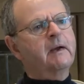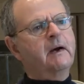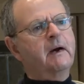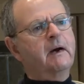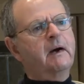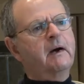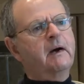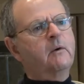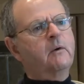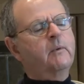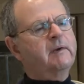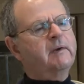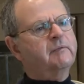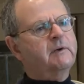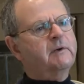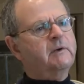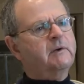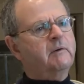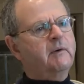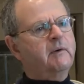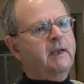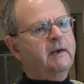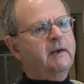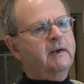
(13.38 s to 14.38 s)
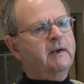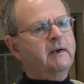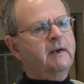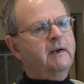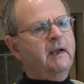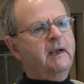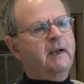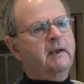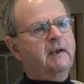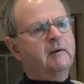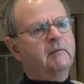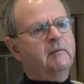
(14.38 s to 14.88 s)
uh, we have
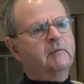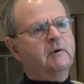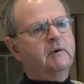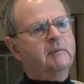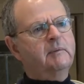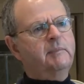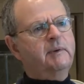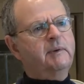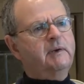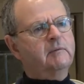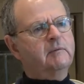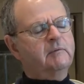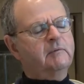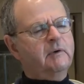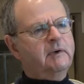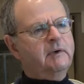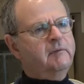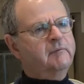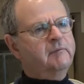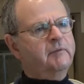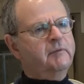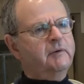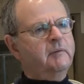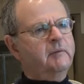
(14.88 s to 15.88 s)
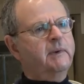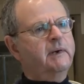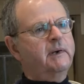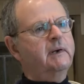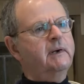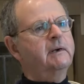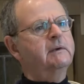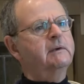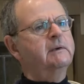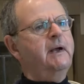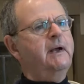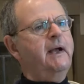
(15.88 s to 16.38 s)
created a Rudi
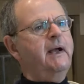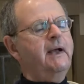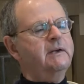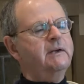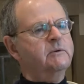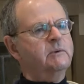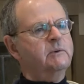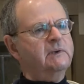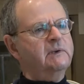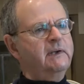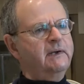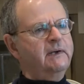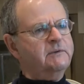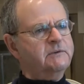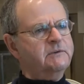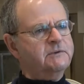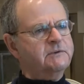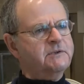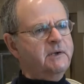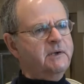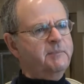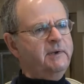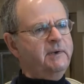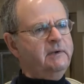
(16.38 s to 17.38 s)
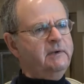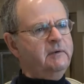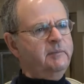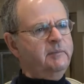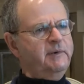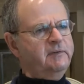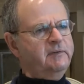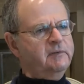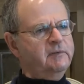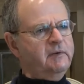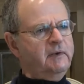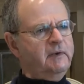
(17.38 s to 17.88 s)
Vrba annual lectureship at
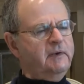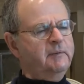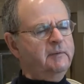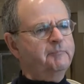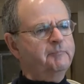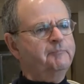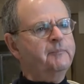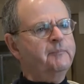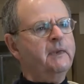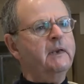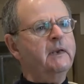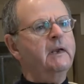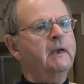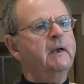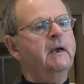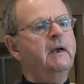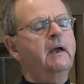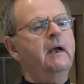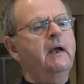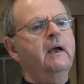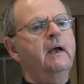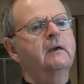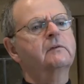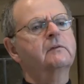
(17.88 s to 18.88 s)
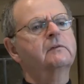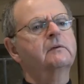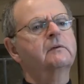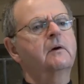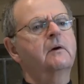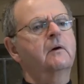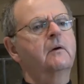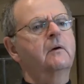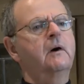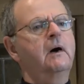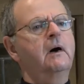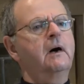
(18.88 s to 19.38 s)
UBC. And
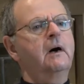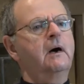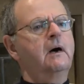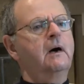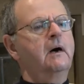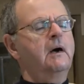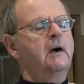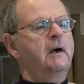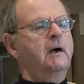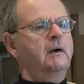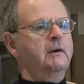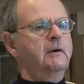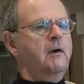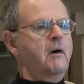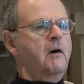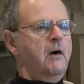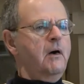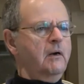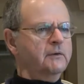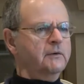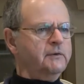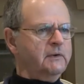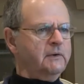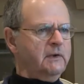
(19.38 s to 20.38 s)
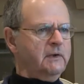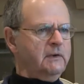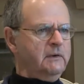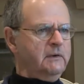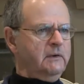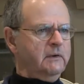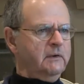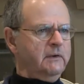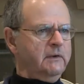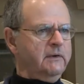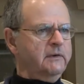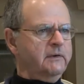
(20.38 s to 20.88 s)
so uh, on alternate
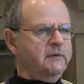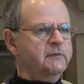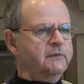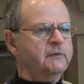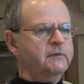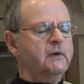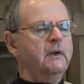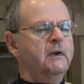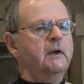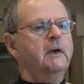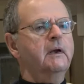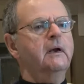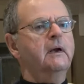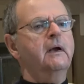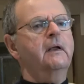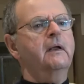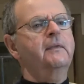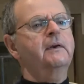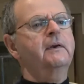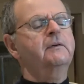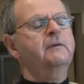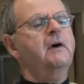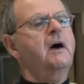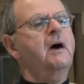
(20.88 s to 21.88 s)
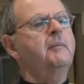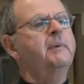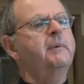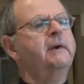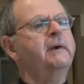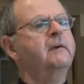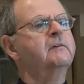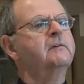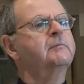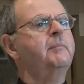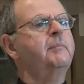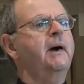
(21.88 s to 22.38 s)
years, the
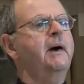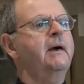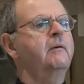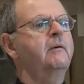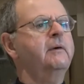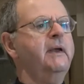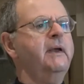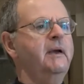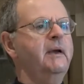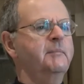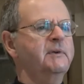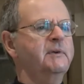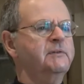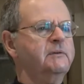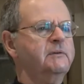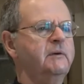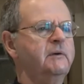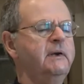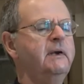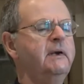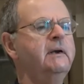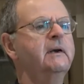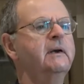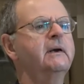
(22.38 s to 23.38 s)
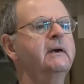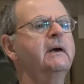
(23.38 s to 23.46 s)
topic is biochemistry,